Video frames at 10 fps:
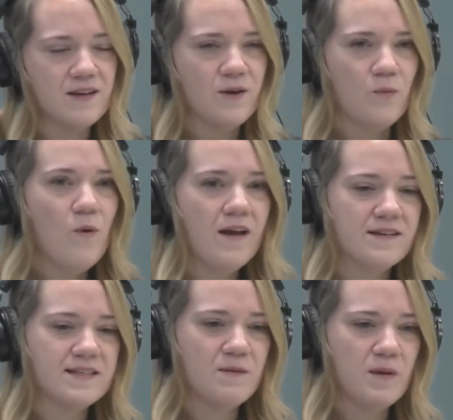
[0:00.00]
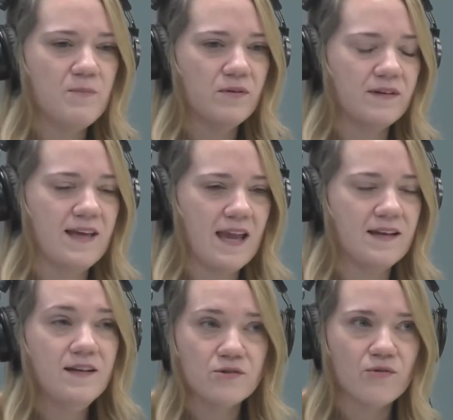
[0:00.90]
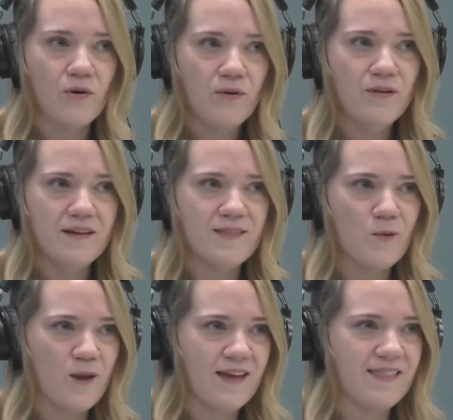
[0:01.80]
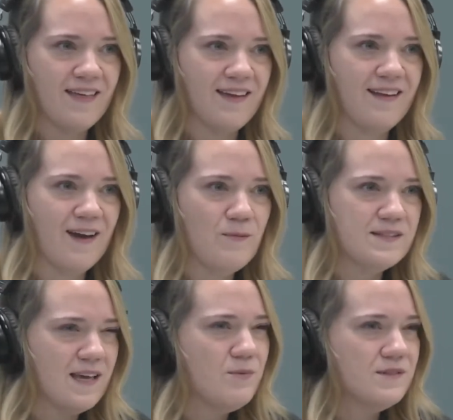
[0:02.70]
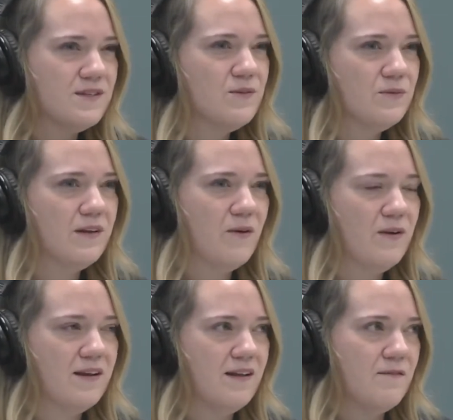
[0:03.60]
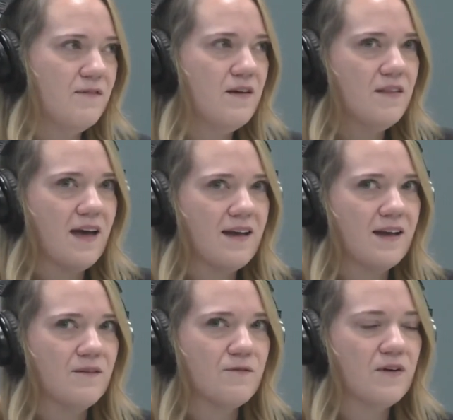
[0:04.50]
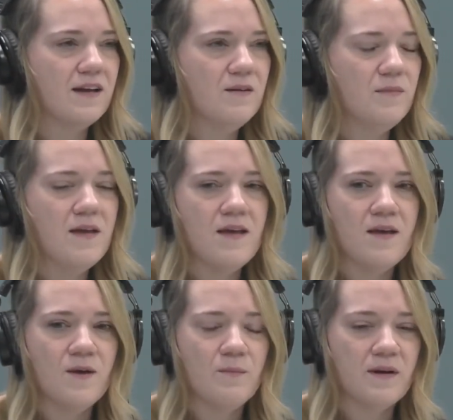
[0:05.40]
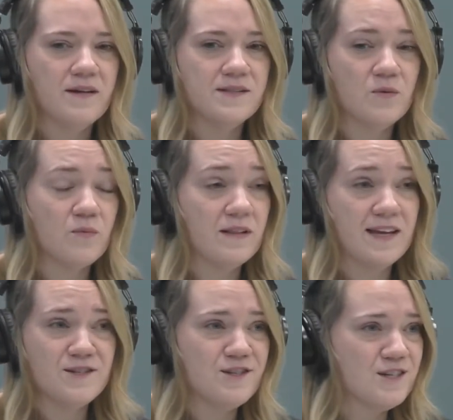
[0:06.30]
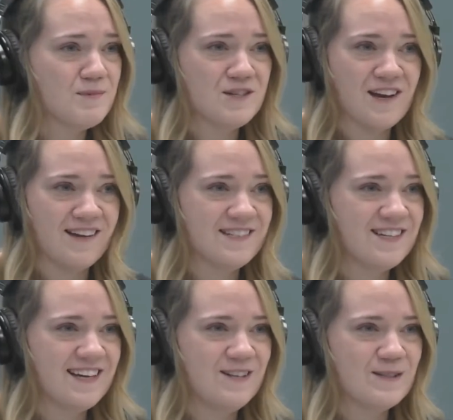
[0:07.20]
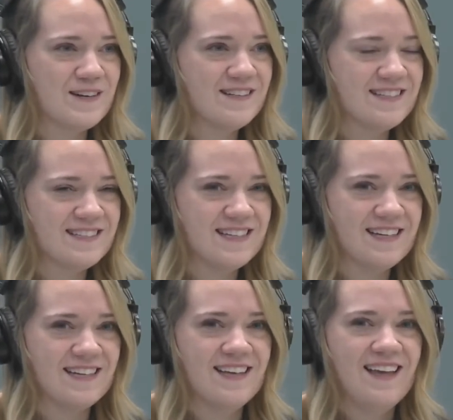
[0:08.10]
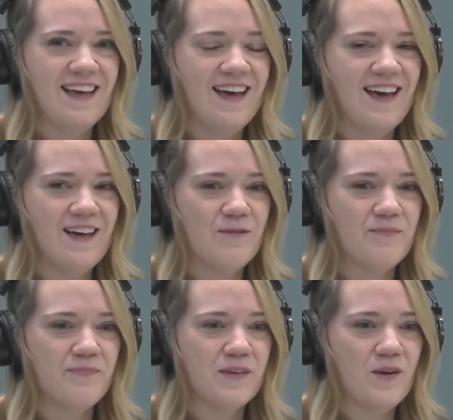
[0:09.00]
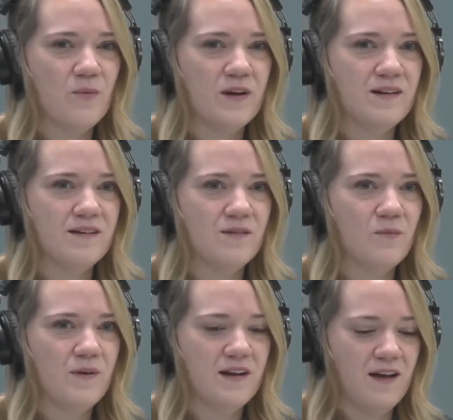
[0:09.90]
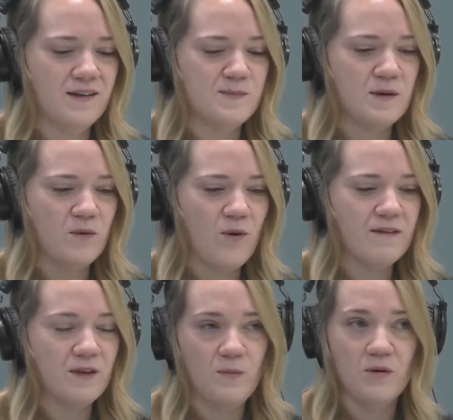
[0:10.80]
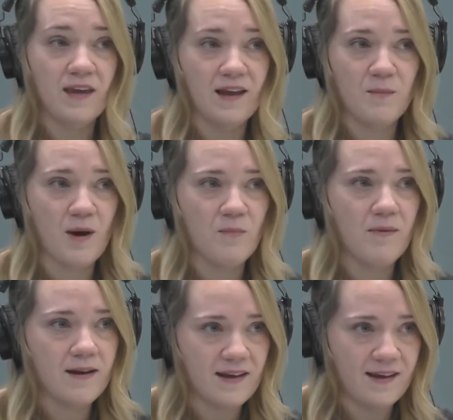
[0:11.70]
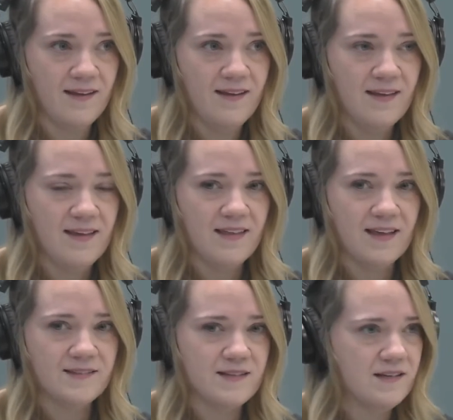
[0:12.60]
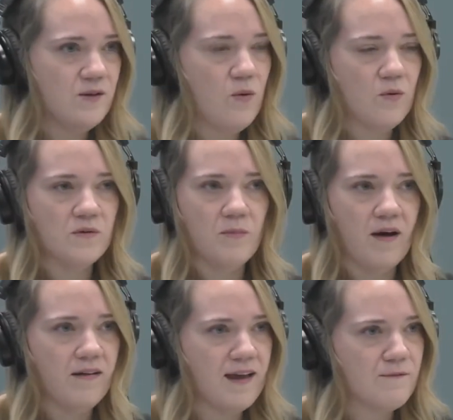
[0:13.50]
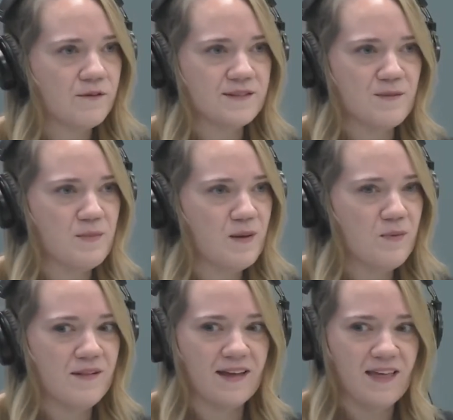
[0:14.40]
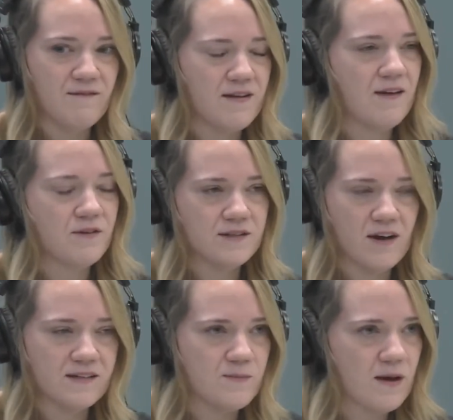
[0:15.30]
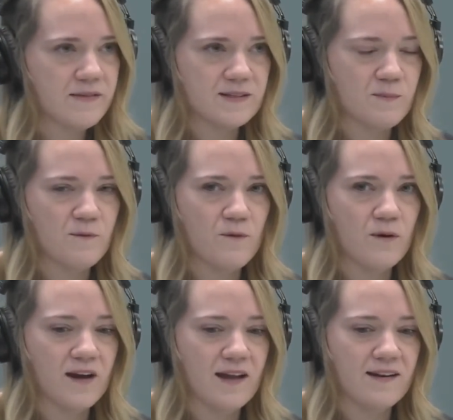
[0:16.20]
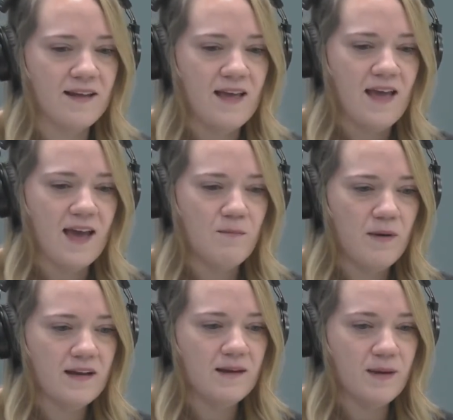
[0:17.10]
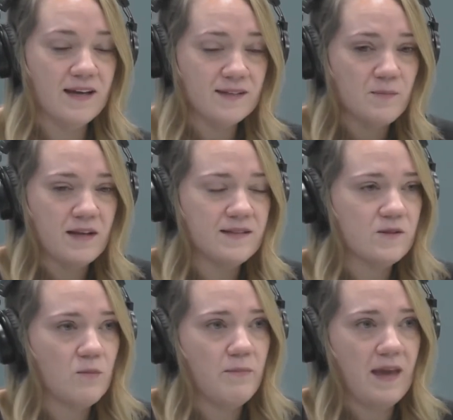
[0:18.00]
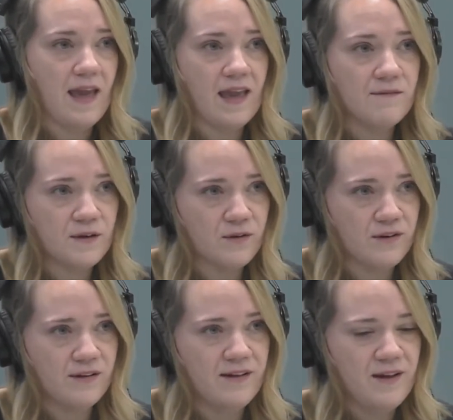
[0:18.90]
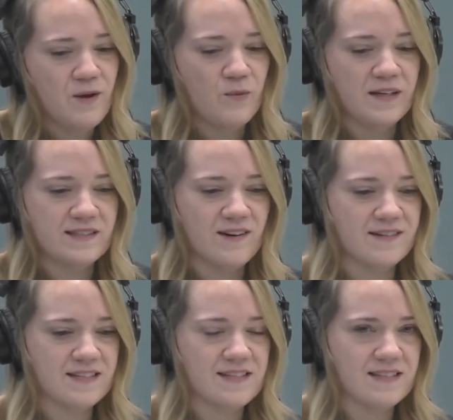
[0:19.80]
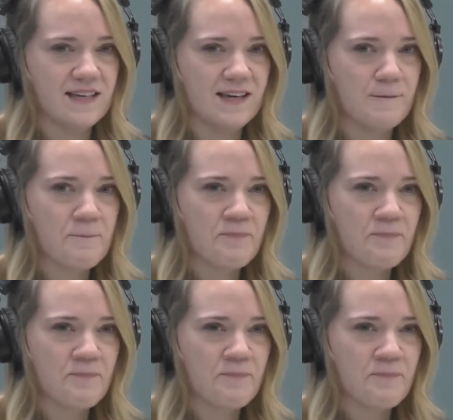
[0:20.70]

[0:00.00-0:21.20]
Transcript: one, seeing people gain control in the way that I was able to, and feel that kind of freedom, but also relationships change, and you start to see, when a husband and a wife communicate about money. It's a whole new ballgame for some people. Like they've never talked about this before, and money, because money is so behavioral, we start to see.